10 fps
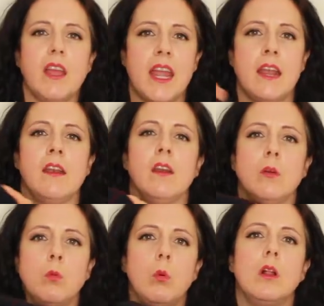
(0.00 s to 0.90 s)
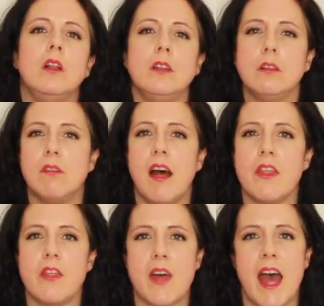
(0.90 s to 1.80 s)
in wool rather
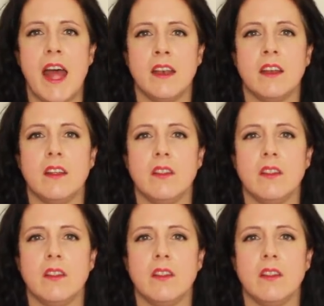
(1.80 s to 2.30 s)
than